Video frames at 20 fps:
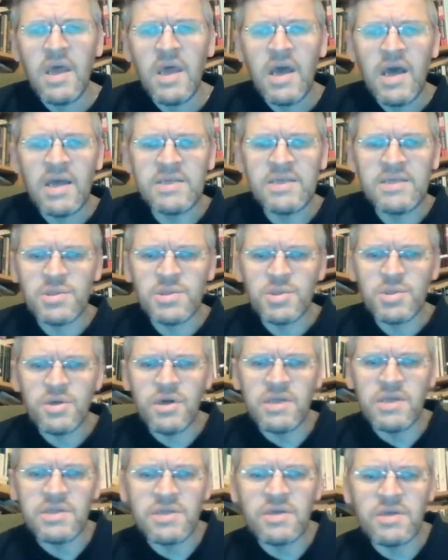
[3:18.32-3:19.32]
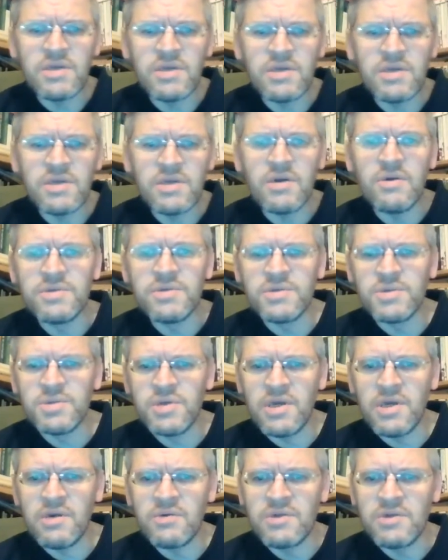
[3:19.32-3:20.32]
As he tried to
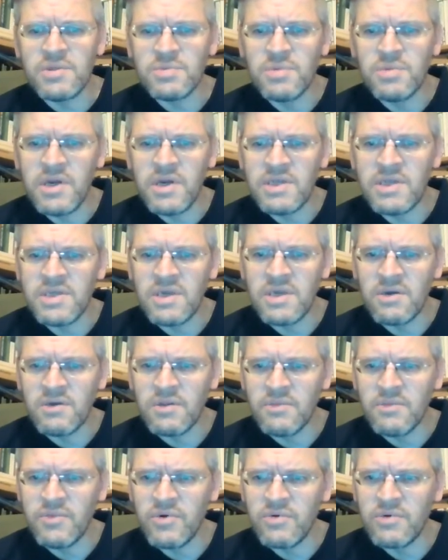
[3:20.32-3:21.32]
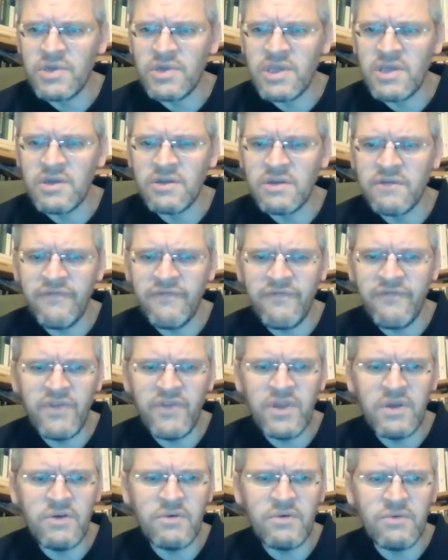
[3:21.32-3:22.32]
concentrate on his writing on the board, he could
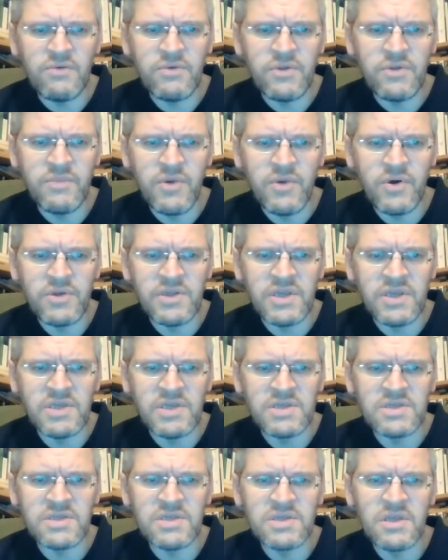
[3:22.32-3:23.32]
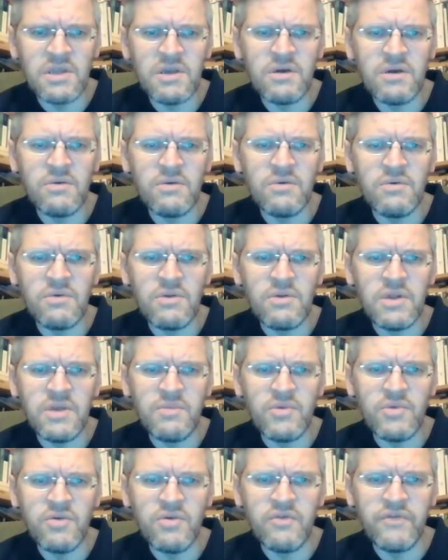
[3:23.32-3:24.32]
feel the body slowly
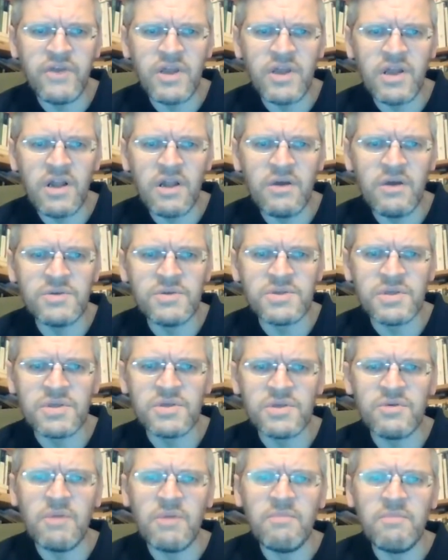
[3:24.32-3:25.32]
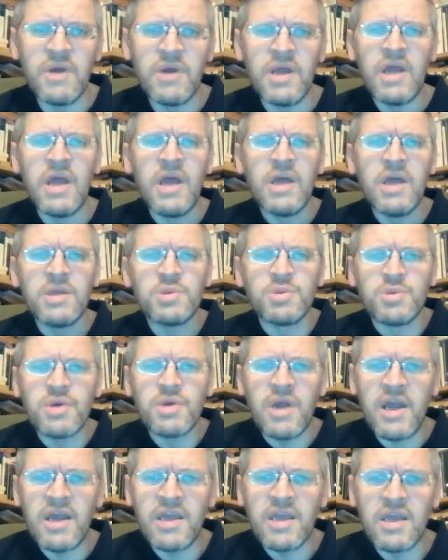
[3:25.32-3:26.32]
moving closer to him,
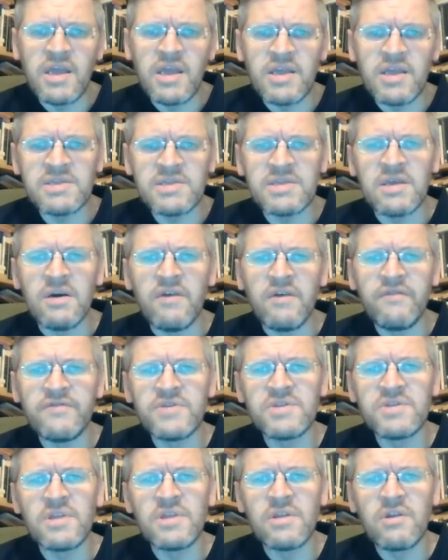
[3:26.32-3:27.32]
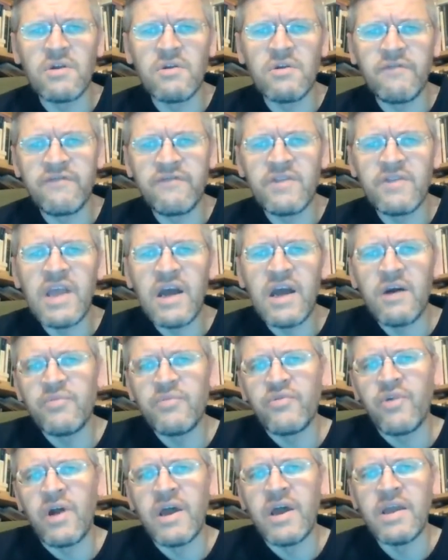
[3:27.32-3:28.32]
dragging itself softly
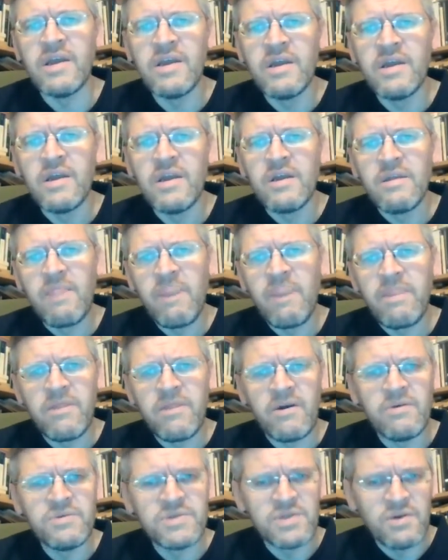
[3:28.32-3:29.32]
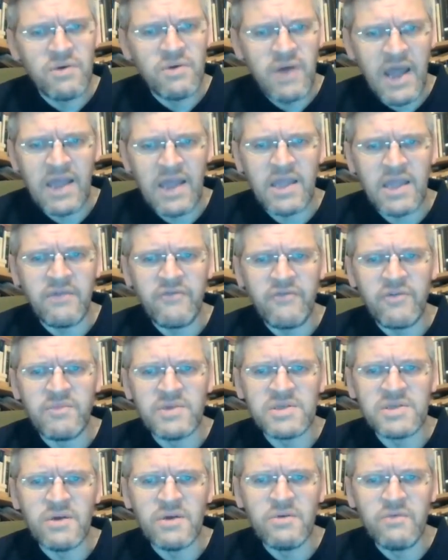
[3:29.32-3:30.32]
upright, though still hanging from
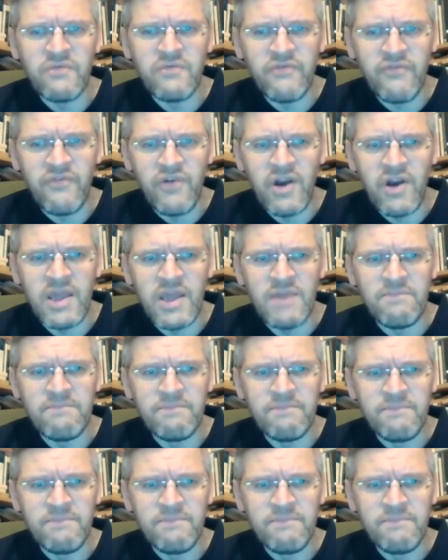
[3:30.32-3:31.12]
its own frame.